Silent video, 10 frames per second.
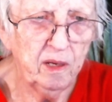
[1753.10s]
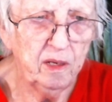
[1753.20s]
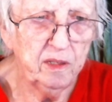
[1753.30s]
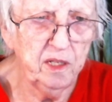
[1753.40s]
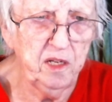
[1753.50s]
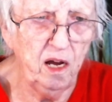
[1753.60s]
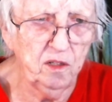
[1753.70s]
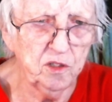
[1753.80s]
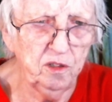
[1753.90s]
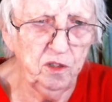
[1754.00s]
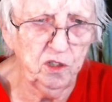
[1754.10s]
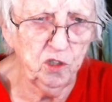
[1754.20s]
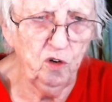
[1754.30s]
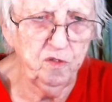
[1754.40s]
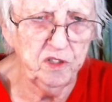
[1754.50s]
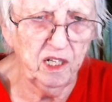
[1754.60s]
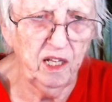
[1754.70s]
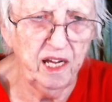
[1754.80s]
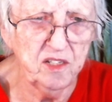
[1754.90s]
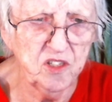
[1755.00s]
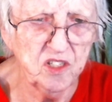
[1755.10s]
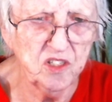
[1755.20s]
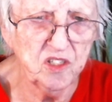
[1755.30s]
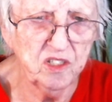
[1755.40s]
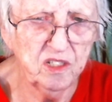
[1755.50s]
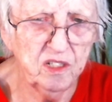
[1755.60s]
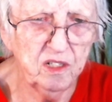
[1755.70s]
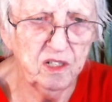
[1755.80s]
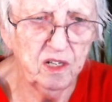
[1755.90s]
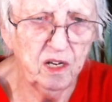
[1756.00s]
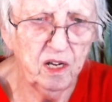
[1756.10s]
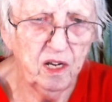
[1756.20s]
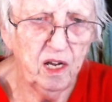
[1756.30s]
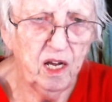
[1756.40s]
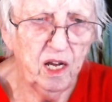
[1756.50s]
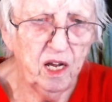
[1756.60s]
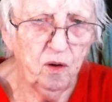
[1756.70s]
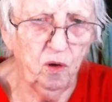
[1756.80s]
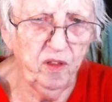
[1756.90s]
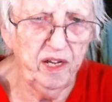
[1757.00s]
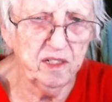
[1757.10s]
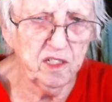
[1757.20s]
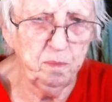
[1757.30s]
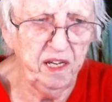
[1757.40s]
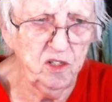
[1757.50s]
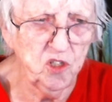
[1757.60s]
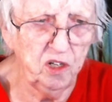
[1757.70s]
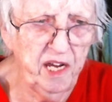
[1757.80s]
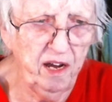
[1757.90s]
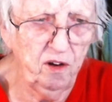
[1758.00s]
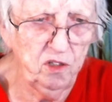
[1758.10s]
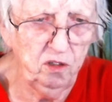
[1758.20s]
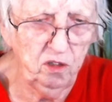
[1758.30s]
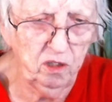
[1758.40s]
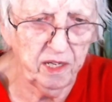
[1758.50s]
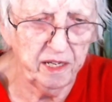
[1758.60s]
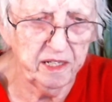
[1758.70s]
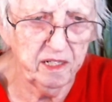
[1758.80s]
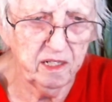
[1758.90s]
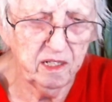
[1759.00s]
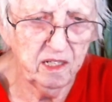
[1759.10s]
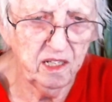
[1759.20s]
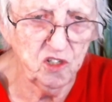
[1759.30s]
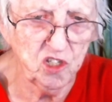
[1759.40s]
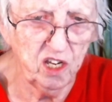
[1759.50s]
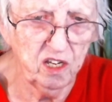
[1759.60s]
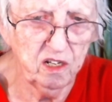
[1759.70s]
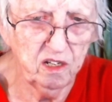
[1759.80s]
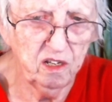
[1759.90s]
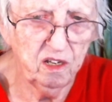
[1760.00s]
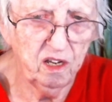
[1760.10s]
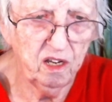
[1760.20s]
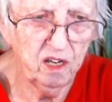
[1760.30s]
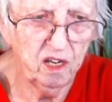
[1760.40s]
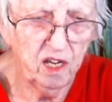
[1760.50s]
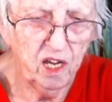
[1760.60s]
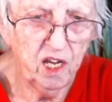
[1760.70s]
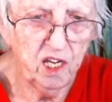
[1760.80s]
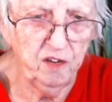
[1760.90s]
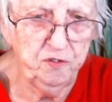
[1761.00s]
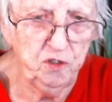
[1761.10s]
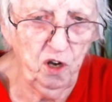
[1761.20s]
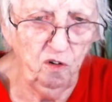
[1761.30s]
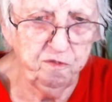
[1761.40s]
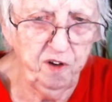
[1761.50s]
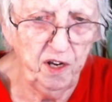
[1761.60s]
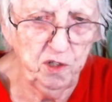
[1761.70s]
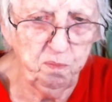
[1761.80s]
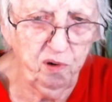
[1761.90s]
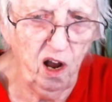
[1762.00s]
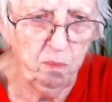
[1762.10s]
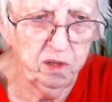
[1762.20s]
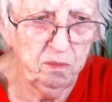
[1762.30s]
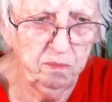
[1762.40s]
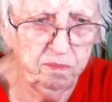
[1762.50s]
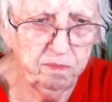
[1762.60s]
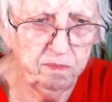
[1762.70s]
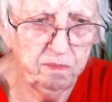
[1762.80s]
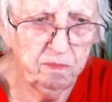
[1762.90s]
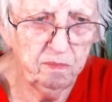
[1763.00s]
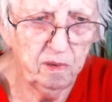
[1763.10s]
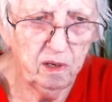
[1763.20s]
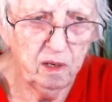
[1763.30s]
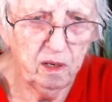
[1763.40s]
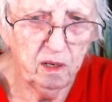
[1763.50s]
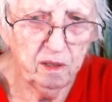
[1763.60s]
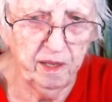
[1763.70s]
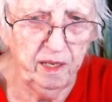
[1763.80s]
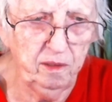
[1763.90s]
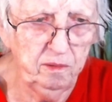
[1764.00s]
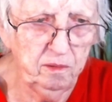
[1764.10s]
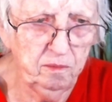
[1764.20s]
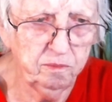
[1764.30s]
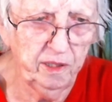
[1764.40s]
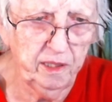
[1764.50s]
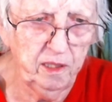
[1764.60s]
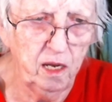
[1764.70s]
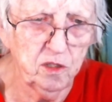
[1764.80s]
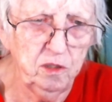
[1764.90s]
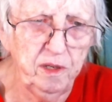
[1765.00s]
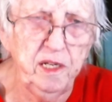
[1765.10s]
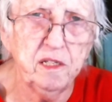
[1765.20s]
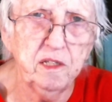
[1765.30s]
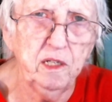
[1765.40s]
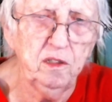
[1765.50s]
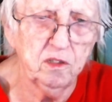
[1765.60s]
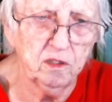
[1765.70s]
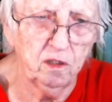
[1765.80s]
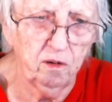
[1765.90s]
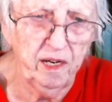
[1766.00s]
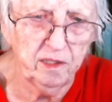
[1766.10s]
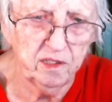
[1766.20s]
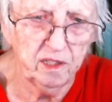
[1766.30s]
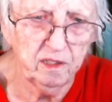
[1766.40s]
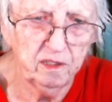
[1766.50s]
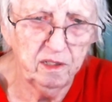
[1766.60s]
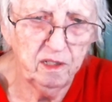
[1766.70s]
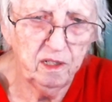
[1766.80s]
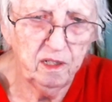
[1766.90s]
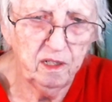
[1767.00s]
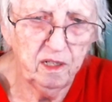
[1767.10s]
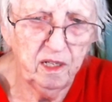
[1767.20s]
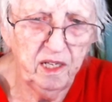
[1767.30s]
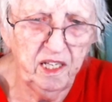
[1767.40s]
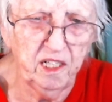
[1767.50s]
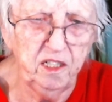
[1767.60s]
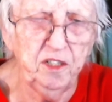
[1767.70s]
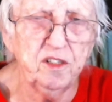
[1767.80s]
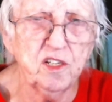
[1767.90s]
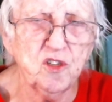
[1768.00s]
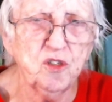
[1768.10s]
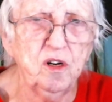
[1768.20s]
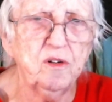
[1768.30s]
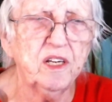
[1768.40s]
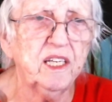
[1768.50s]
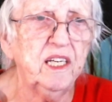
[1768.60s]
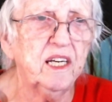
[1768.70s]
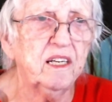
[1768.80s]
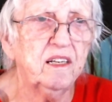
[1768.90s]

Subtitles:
The doctor looked over the glasses. "Well, that depends on how you look at it," he said. "If you don't find a problem, then we cannot do anything to correct it." He cleared his throat again.